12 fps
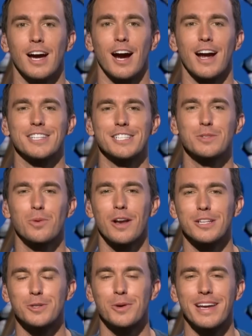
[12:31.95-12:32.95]
All right, just
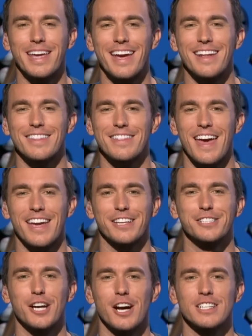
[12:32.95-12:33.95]
wanted to again
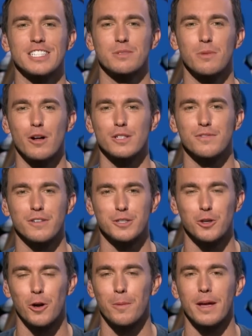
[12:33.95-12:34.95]
thank John Smoltz for
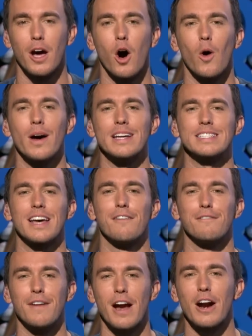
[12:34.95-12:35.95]
joining me. Always
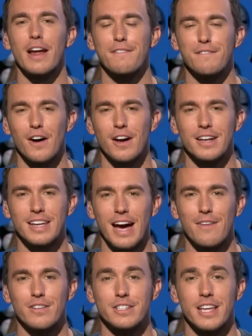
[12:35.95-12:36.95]
a very fun
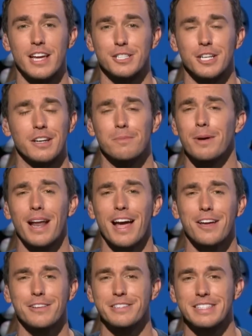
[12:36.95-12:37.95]
conversation, but
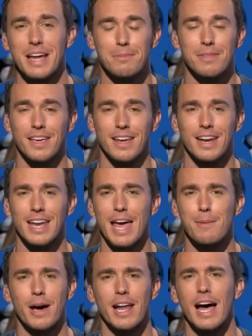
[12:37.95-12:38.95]
I couldn't stop thinking
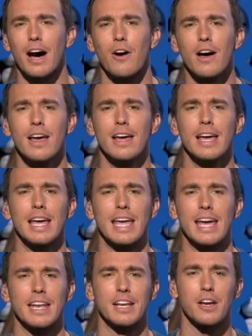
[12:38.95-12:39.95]
today about how
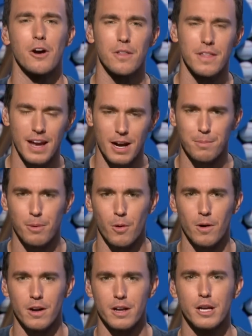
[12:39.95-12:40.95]
he had to go to the
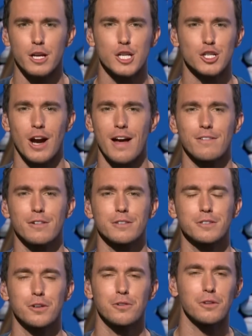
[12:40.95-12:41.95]
airport,
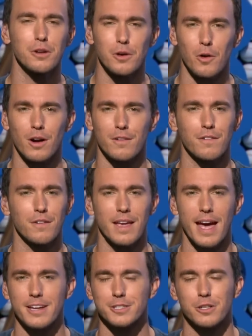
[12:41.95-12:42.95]
travel to New York for the
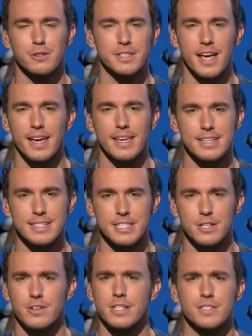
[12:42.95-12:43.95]
Astros Yankees
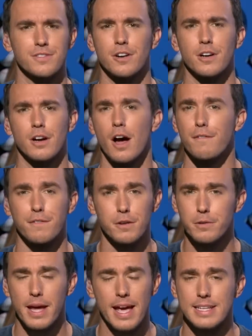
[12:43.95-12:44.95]
series for a
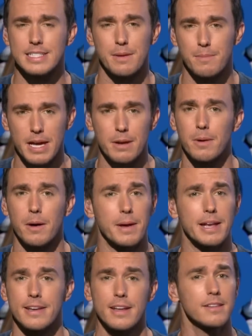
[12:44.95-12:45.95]
few days at minimum,
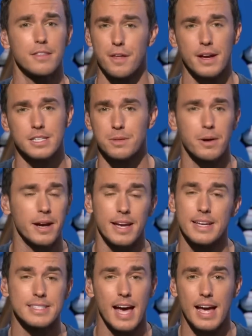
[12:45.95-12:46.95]
and didn't think to bring
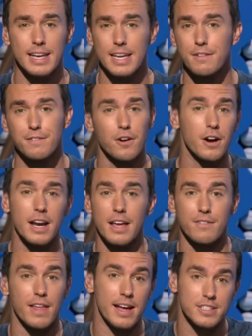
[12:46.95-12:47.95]
his ID for any
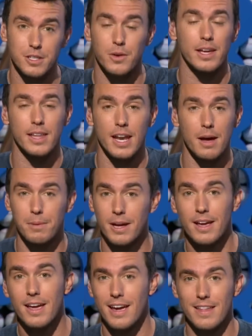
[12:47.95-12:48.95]
of that. So he ended up
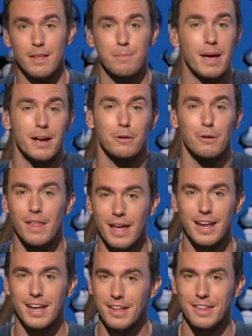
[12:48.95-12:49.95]
in the pickle
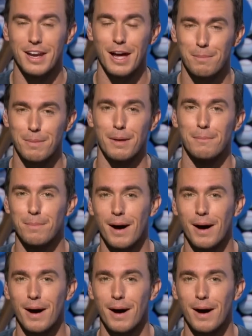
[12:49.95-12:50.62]
that he ended up in.